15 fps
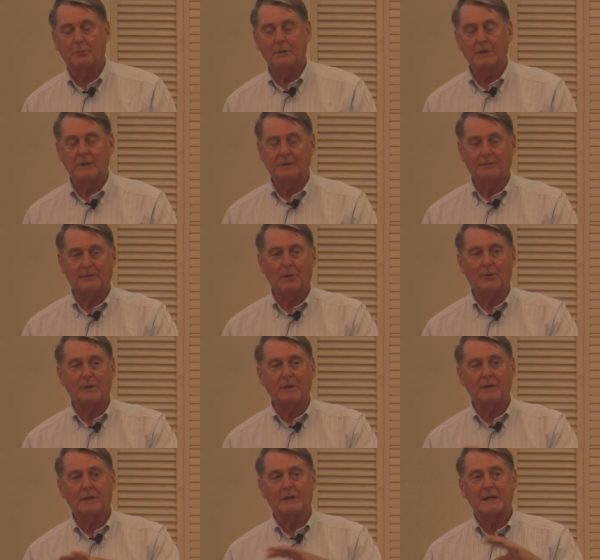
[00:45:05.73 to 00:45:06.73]
We, the
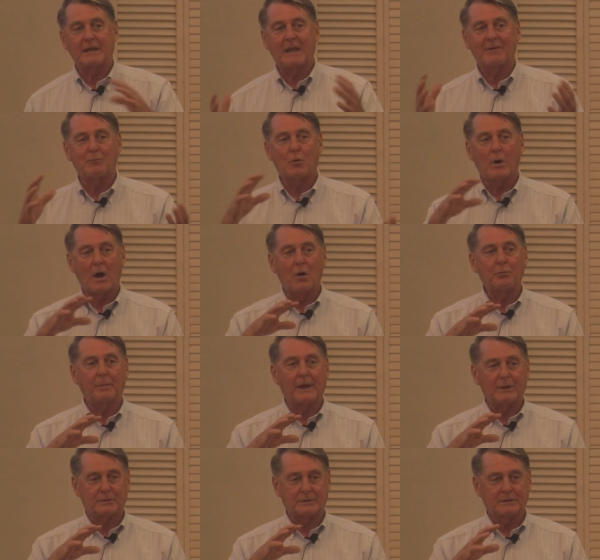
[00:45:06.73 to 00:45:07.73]
floating, tend to have more
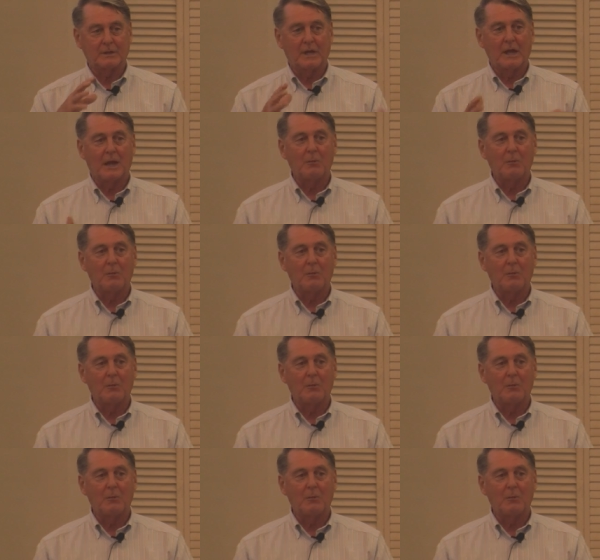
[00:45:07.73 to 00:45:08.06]
outpatients